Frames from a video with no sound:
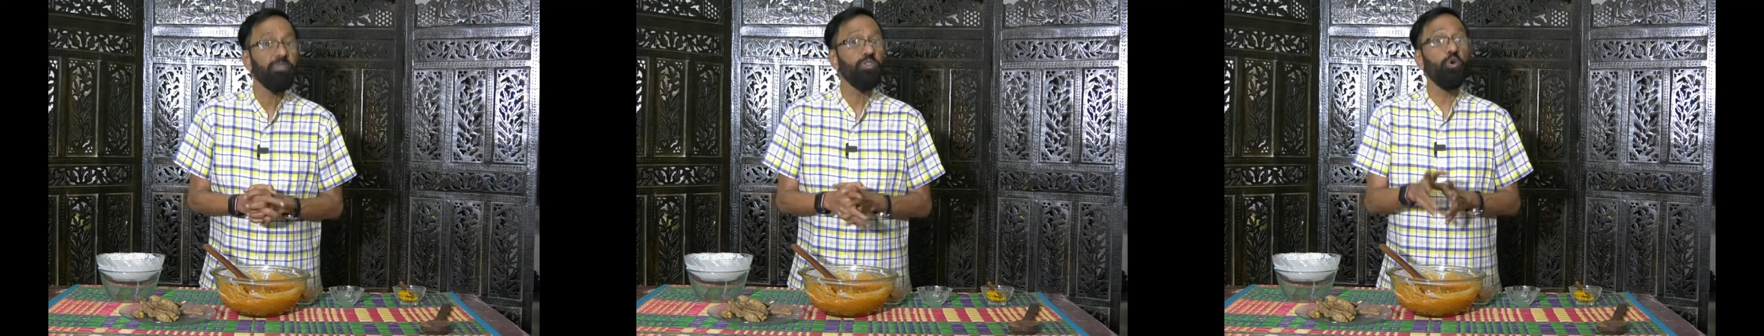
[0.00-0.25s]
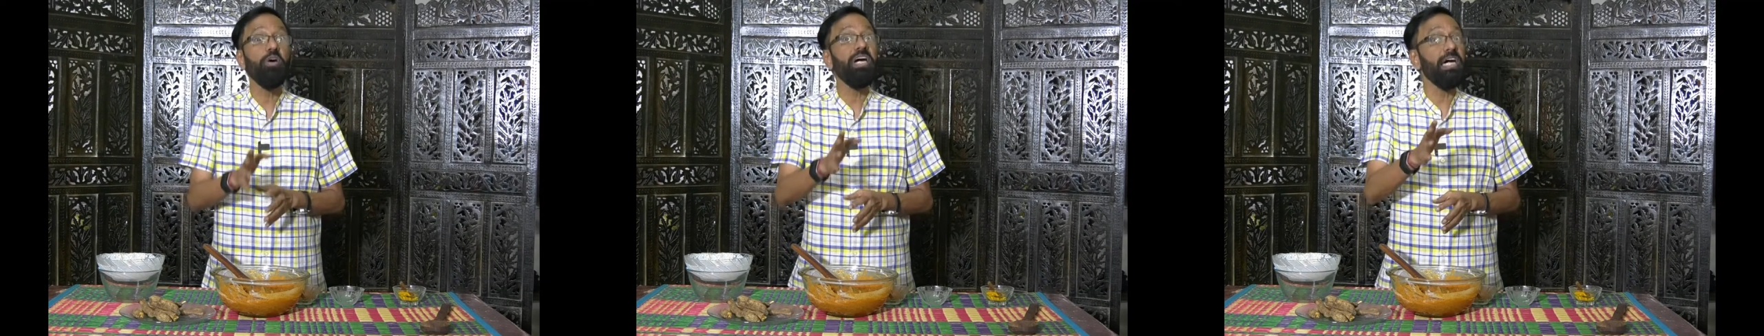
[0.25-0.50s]

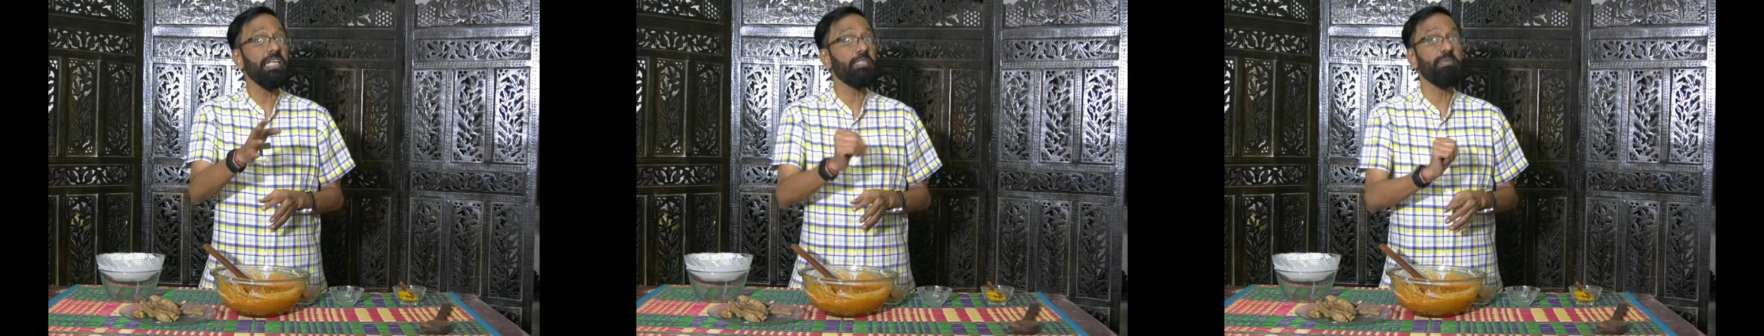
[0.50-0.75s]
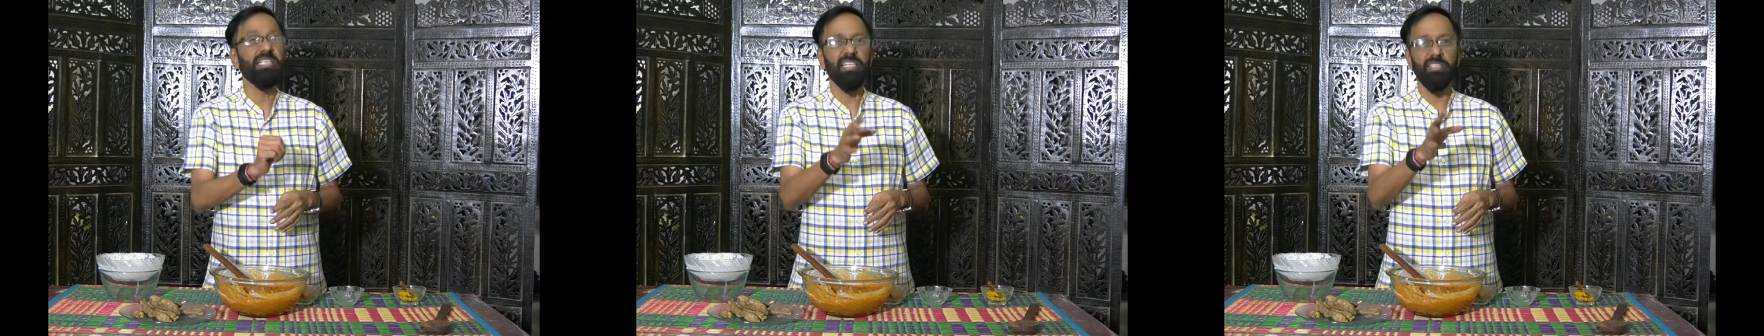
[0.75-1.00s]
though her
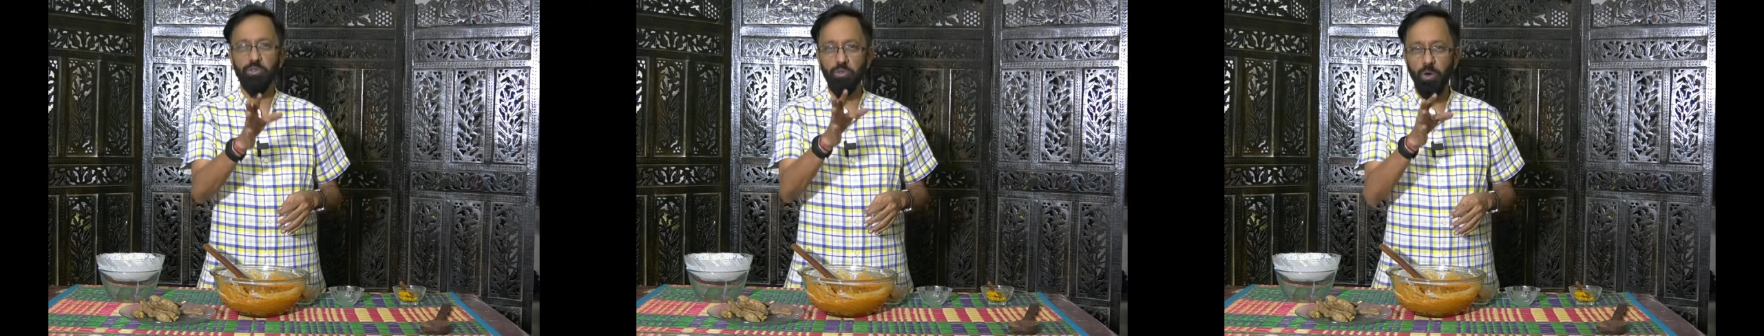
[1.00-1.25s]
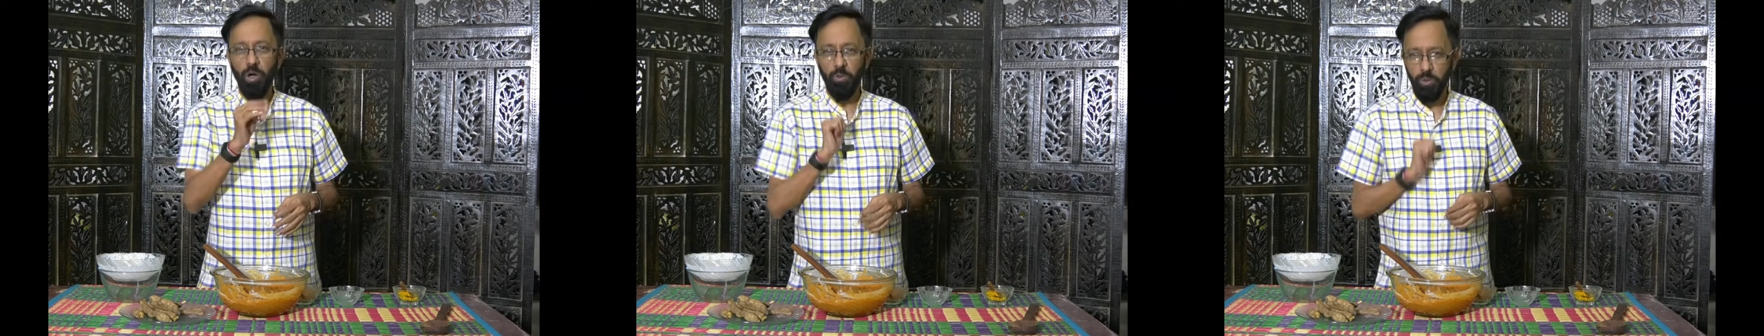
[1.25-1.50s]
husband doesn't know
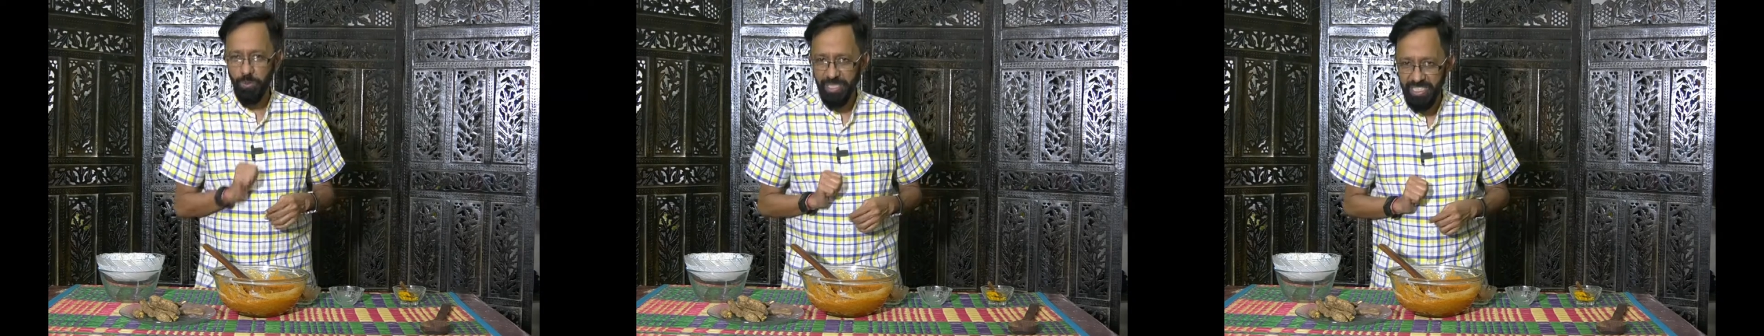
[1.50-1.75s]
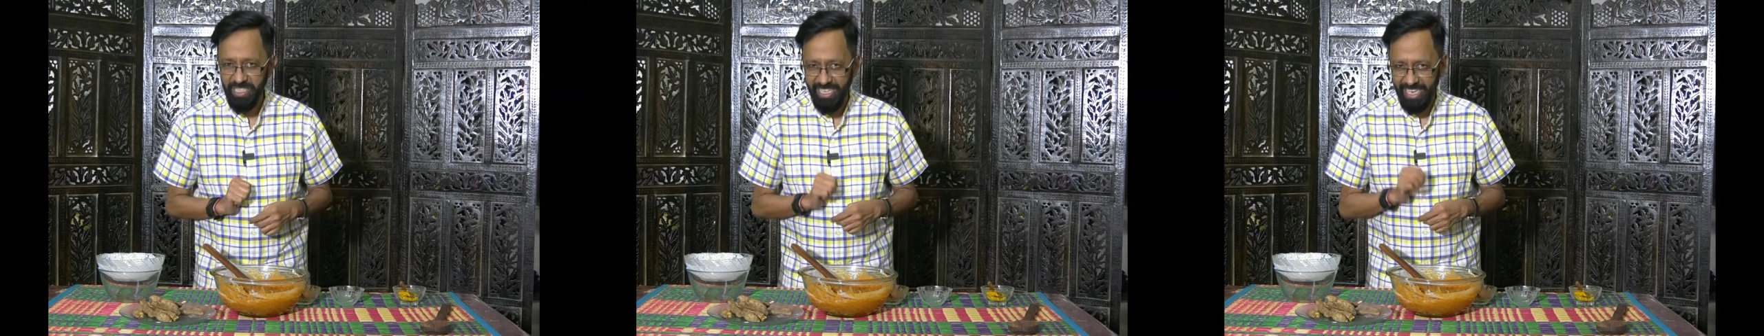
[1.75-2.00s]
how to
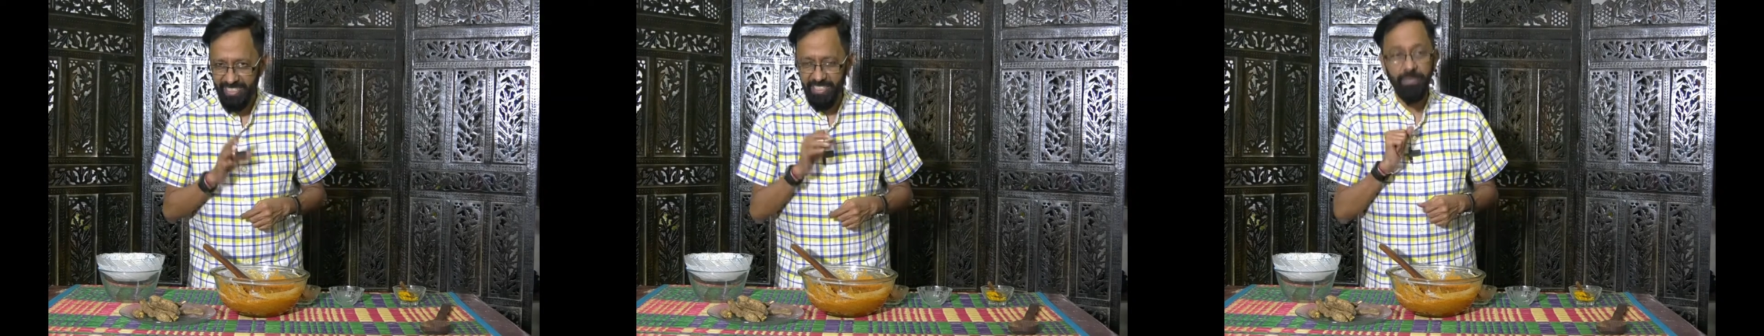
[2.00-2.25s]
eat yet.